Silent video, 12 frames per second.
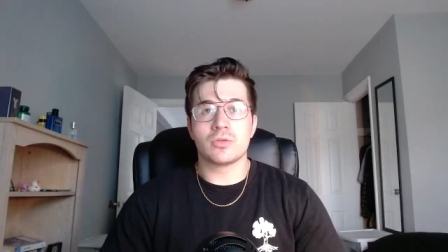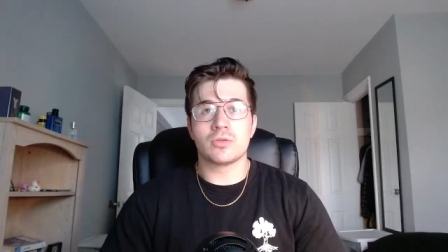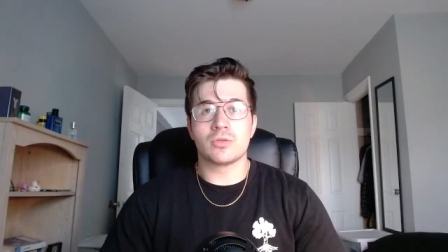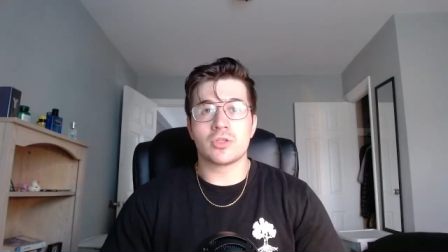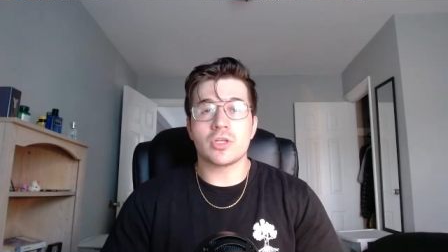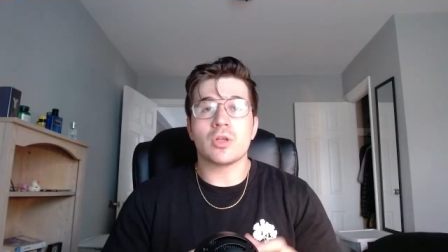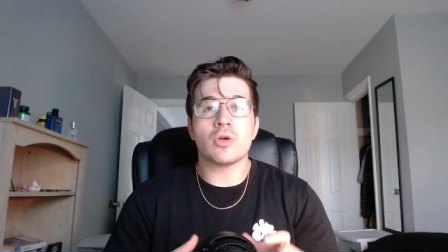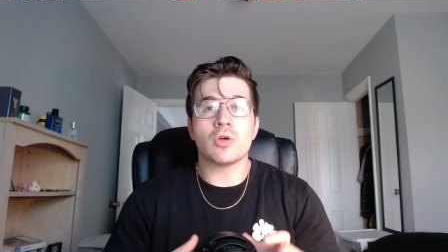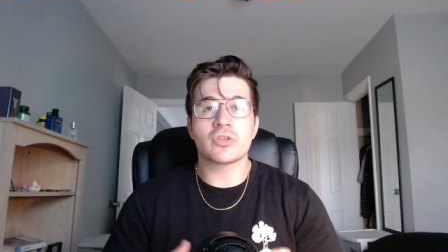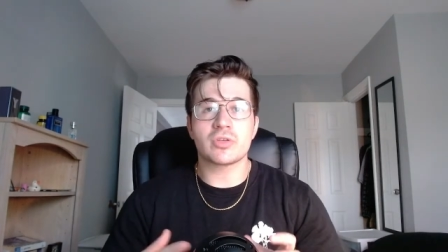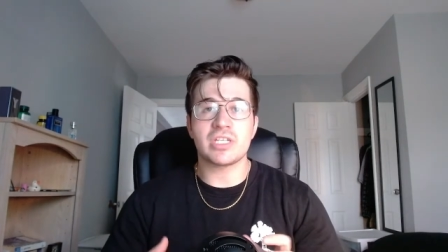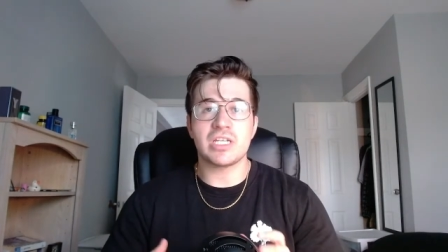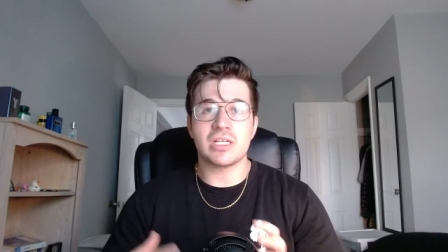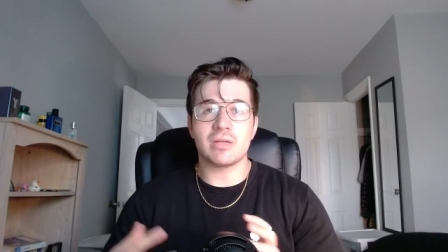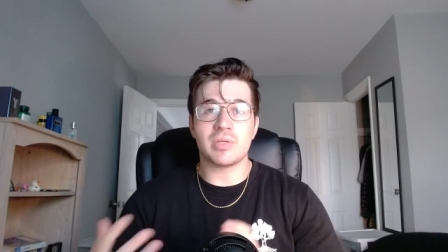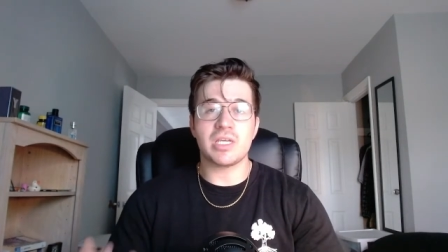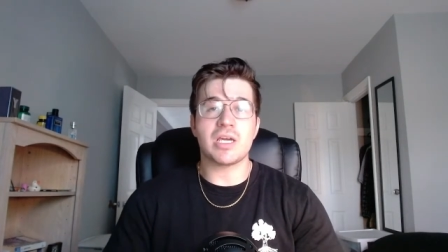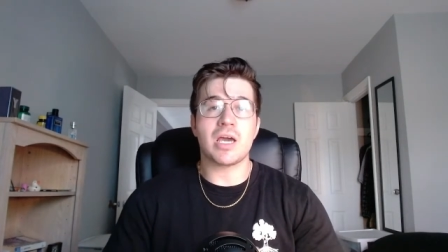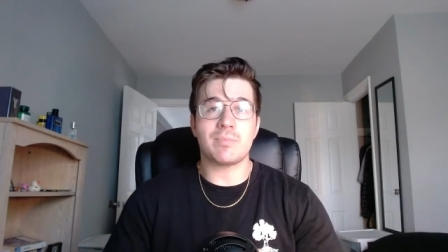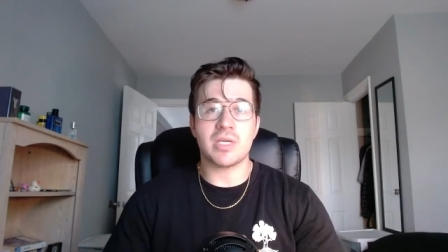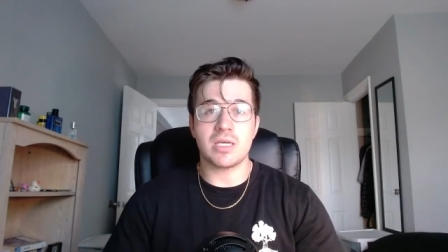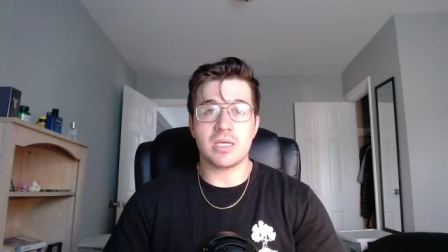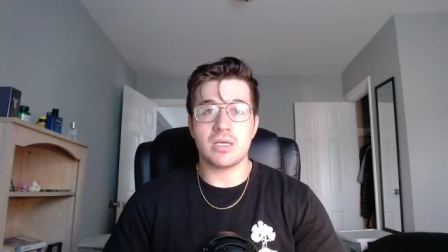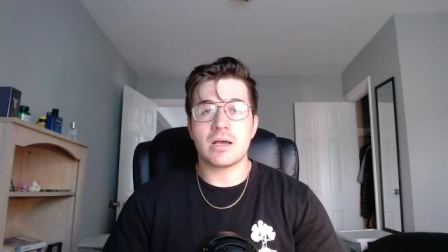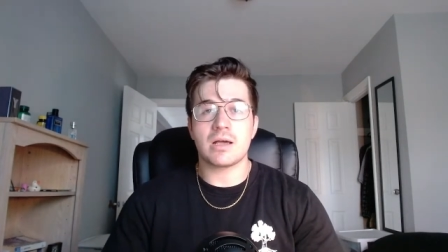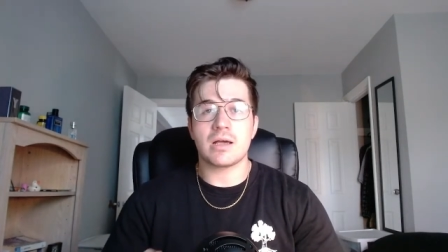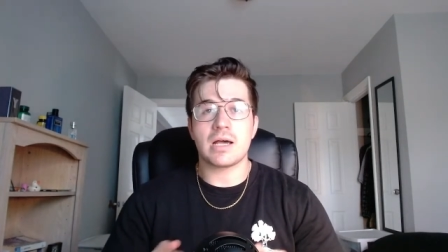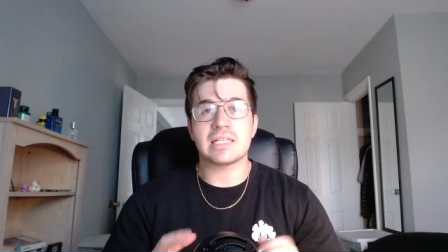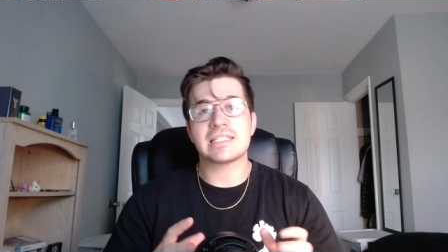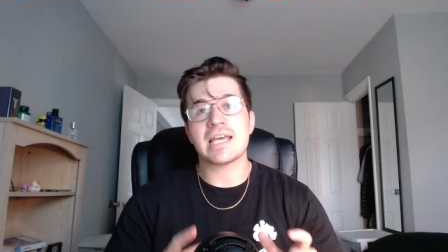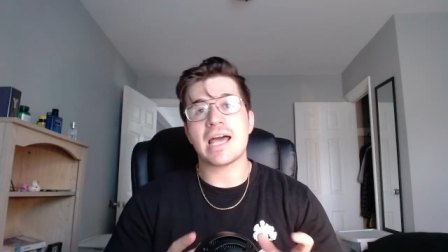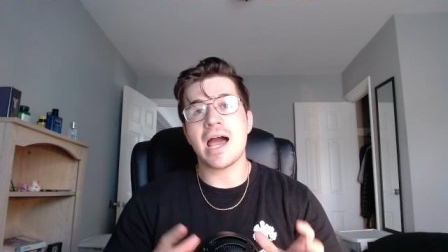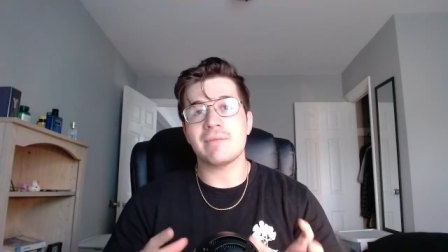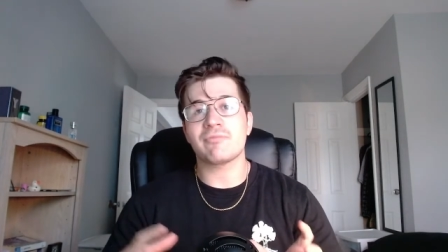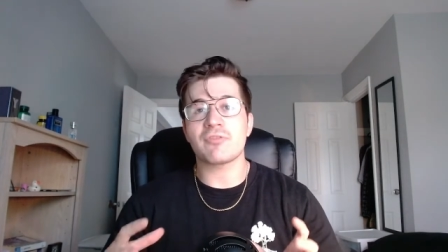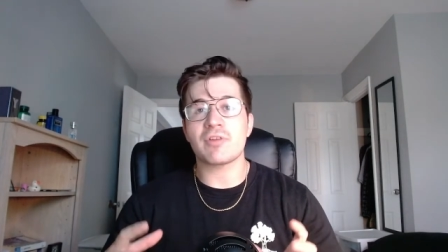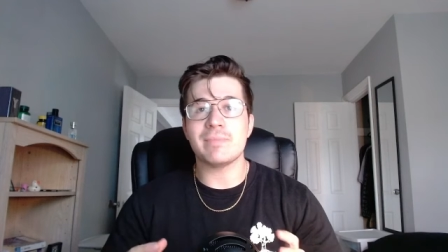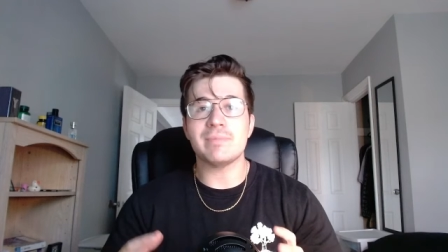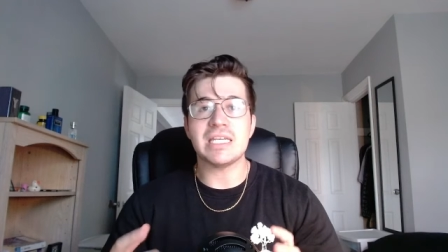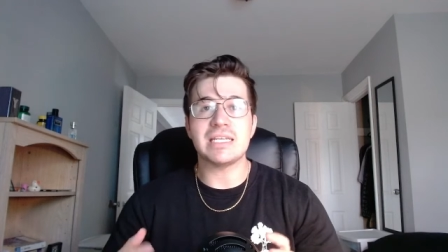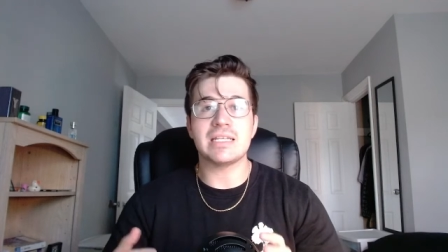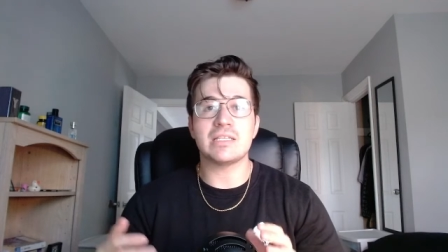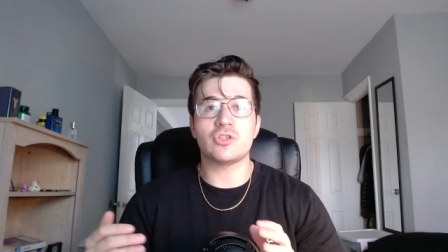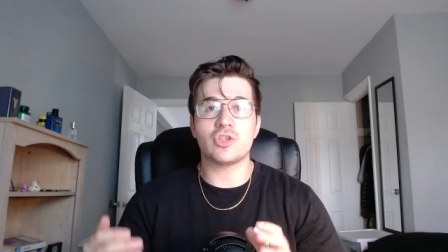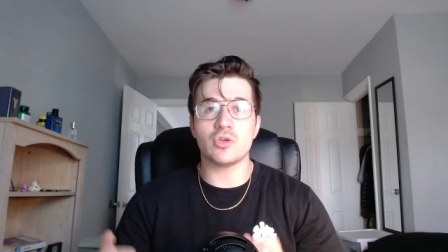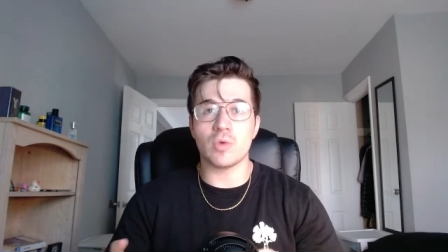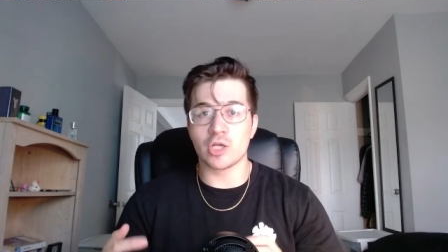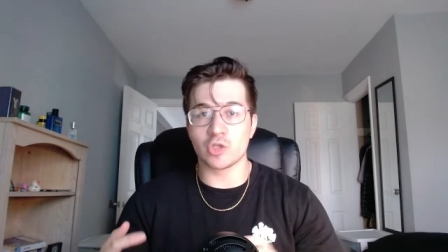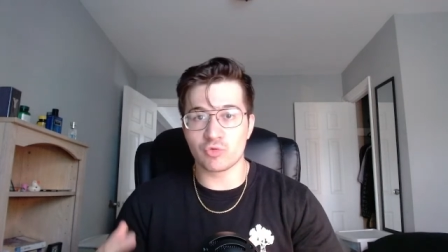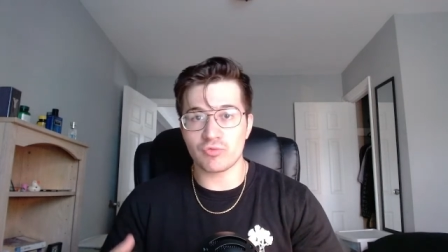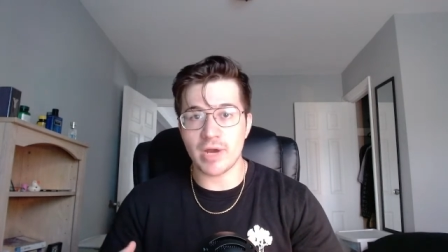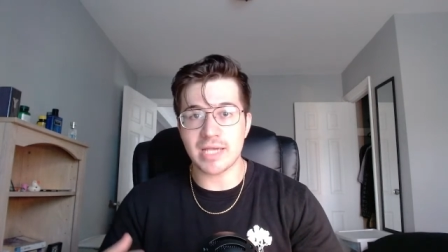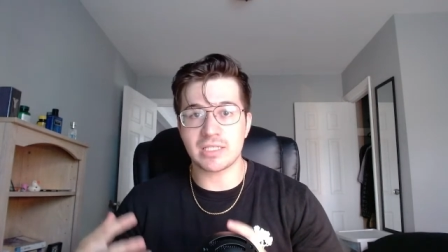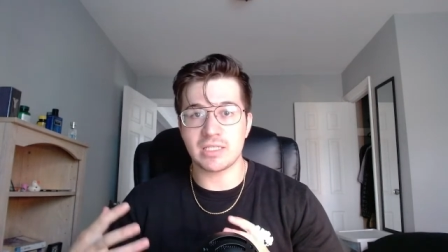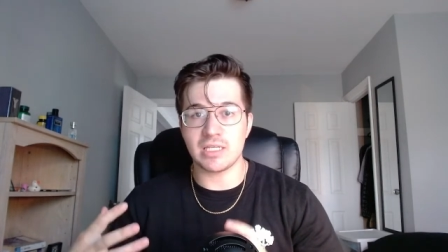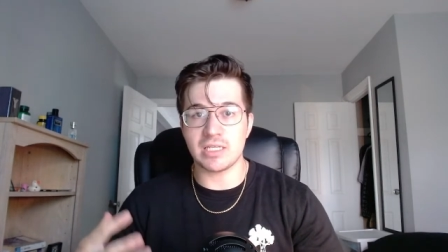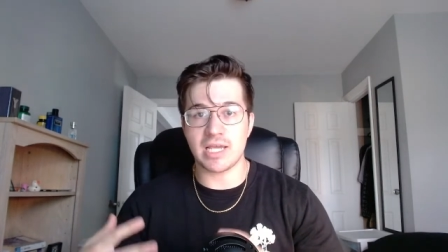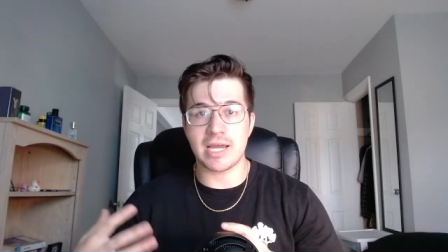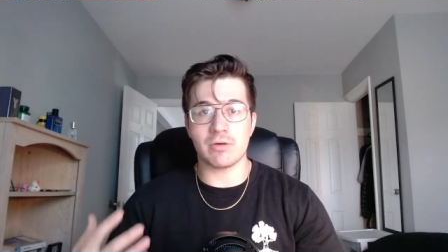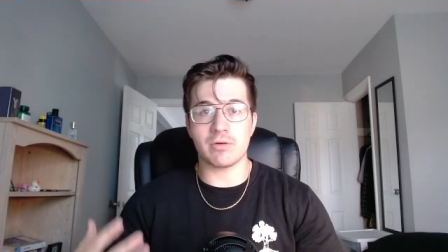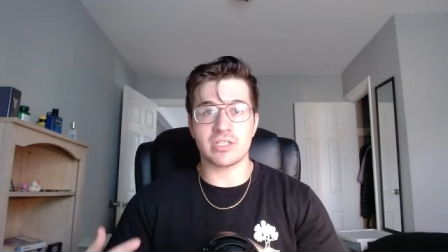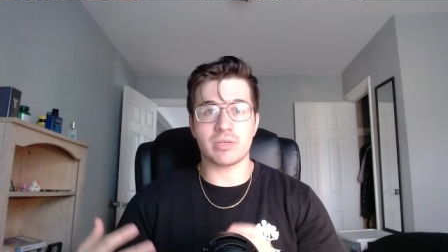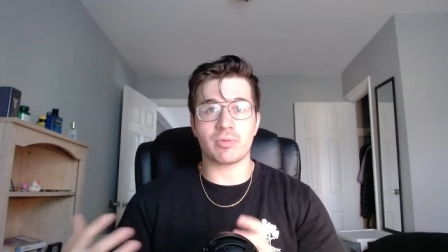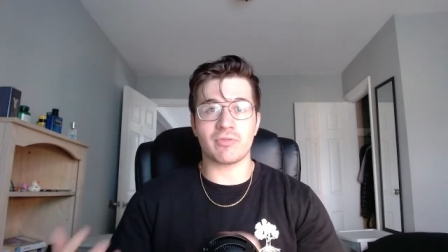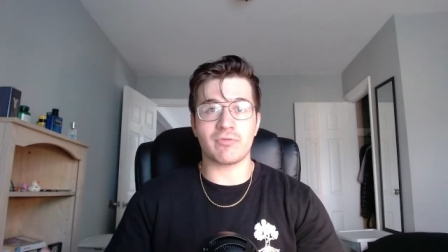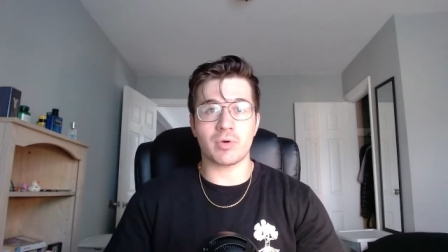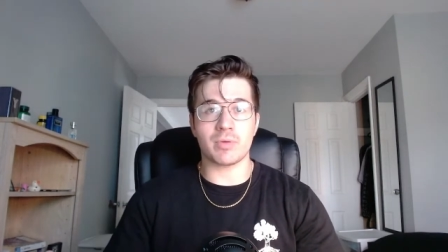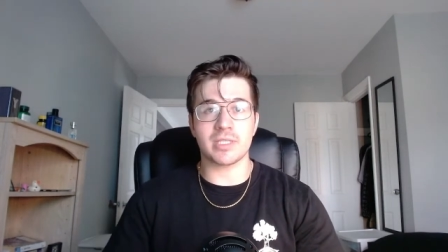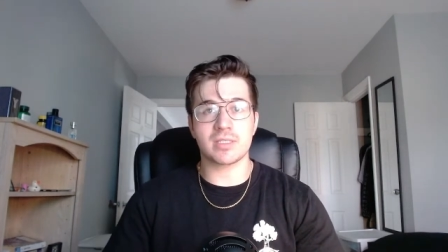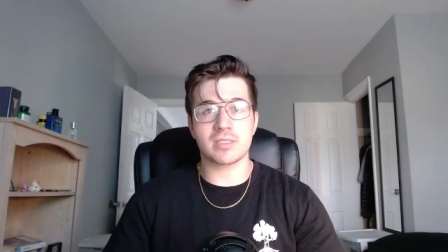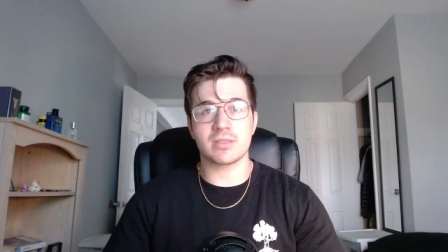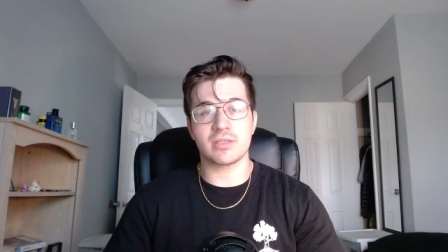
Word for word: So you'll also see in a PIP a time frame needed to address these areas of performance.